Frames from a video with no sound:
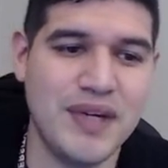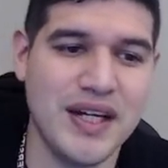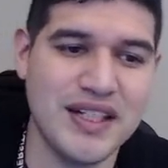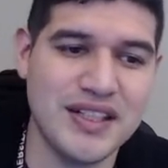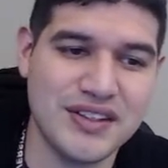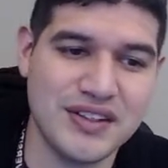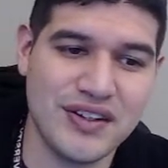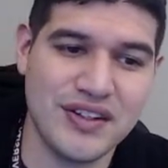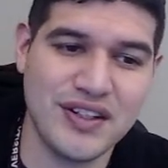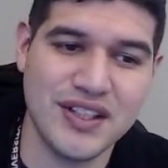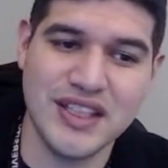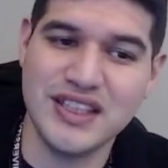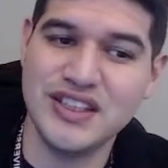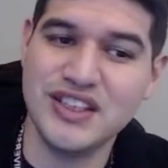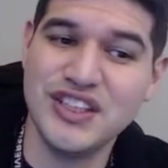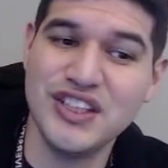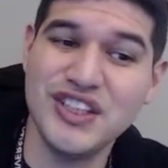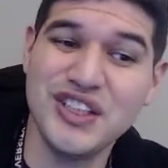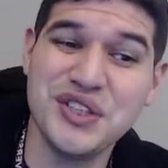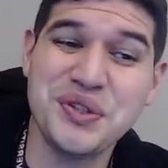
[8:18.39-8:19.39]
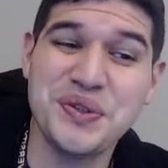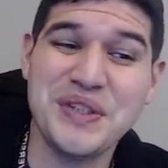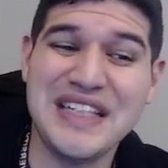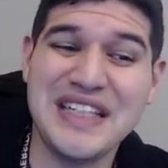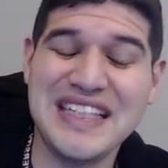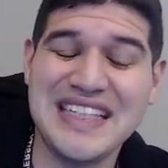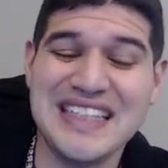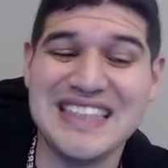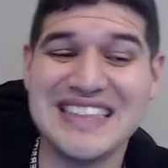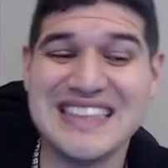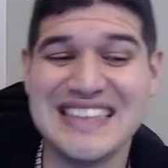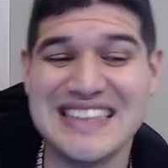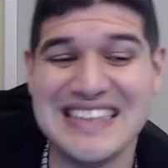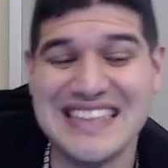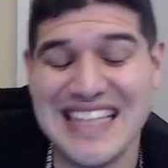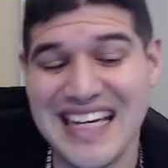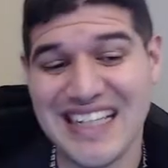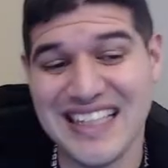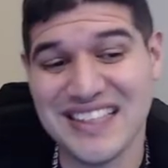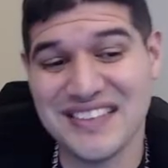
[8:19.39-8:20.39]
minus 32 is
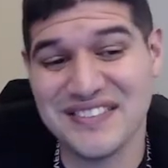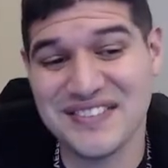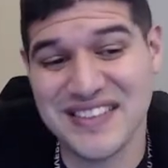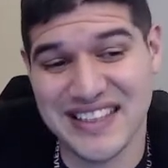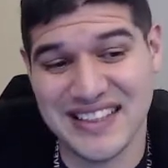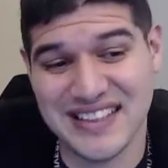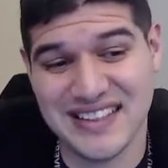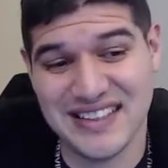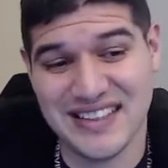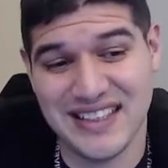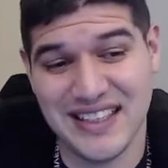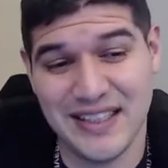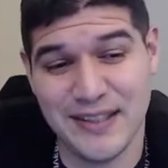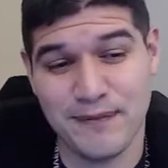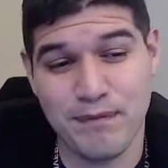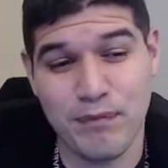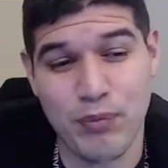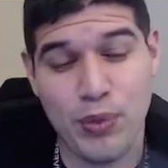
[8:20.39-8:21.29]
negative 16.